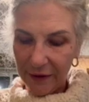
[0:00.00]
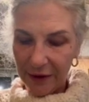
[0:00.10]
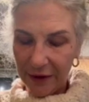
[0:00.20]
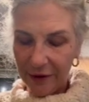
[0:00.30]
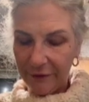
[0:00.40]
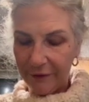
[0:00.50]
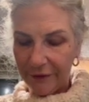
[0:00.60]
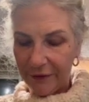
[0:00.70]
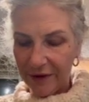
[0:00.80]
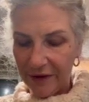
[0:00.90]
of
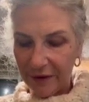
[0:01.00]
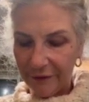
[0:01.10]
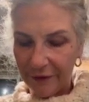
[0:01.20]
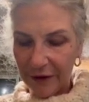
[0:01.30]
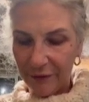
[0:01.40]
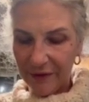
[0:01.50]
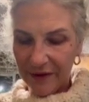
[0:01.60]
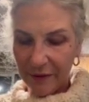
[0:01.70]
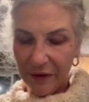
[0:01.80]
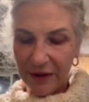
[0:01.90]
the stuff
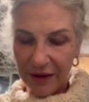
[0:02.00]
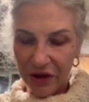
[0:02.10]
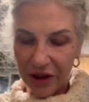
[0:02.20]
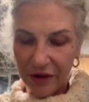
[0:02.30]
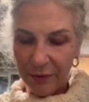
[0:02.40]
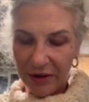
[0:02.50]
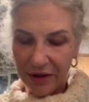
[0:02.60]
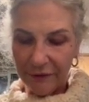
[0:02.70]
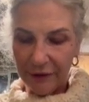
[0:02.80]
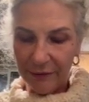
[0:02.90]
that I cherry picked
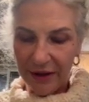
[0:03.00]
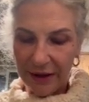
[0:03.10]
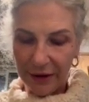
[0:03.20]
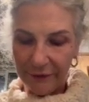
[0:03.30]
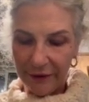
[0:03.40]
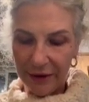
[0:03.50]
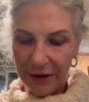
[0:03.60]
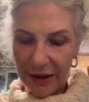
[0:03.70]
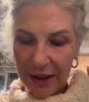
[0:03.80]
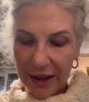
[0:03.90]
from the elephant,
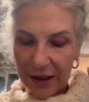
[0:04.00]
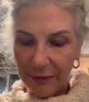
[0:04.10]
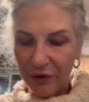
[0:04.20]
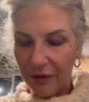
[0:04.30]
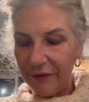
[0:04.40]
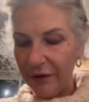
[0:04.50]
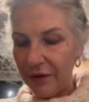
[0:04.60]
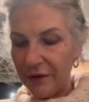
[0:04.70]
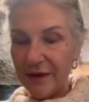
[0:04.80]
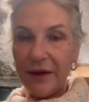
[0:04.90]
and I'm doing
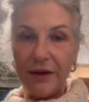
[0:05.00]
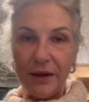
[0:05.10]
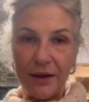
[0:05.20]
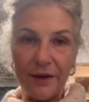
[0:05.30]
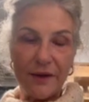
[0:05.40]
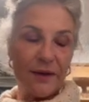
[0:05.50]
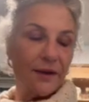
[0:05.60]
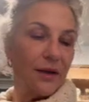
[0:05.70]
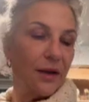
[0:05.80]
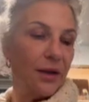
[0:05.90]
videos like this,
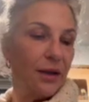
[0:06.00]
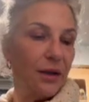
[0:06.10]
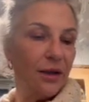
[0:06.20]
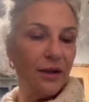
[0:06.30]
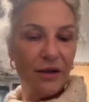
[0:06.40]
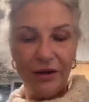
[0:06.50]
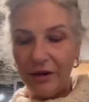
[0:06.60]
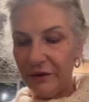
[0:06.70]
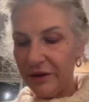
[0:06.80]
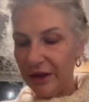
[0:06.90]

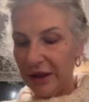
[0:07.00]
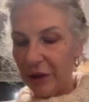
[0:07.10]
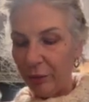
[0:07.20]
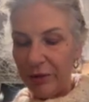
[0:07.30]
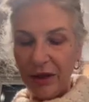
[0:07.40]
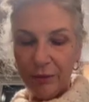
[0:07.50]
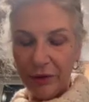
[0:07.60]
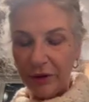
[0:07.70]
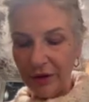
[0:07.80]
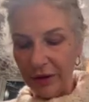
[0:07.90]
to help
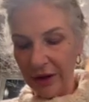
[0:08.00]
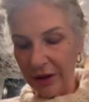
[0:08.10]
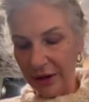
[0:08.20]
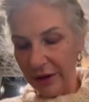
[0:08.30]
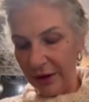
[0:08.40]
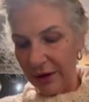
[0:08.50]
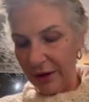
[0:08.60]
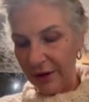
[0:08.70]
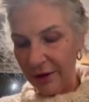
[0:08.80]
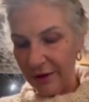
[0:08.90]
people
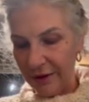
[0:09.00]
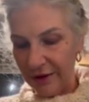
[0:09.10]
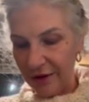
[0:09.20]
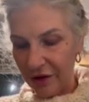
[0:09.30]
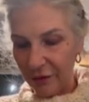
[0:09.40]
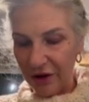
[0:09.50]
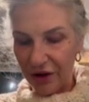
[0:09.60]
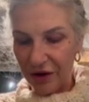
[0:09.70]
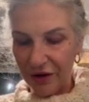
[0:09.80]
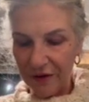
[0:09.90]
in
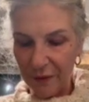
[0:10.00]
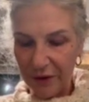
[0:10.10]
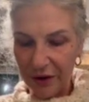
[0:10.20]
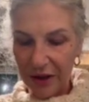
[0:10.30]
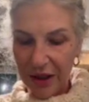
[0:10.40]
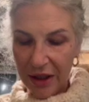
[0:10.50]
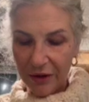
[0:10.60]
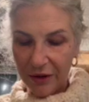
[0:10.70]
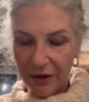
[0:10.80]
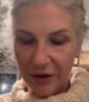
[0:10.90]
situations where
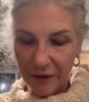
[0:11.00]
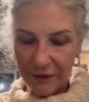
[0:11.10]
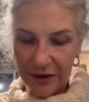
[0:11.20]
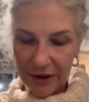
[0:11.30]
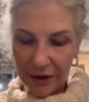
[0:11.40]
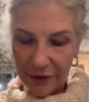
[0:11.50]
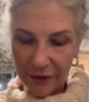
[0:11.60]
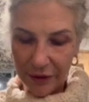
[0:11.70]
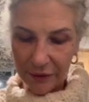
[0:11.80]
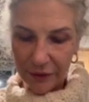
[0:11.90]
they're decluttering
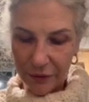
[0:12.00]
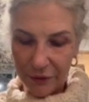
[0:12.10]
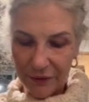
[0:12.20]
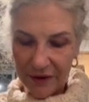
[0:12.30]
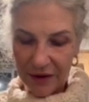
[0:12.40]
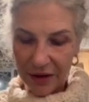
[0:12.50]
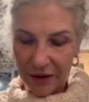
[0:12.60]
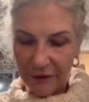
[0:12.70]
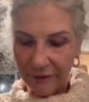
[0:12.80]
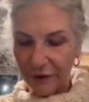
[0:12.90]
their own
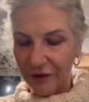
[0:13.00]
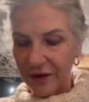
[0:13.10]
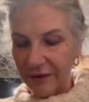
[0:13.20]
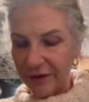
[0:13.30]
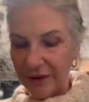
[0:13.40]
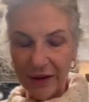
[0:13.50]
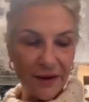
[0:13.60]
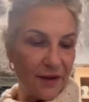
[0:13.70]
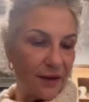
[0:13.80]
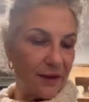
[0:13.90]
stuff, or
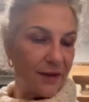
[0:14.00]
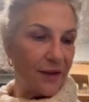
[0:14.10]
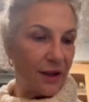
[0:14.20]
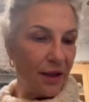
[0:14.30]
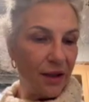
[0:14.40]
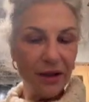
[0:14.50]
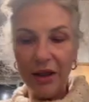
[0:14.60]
downsizing an estate,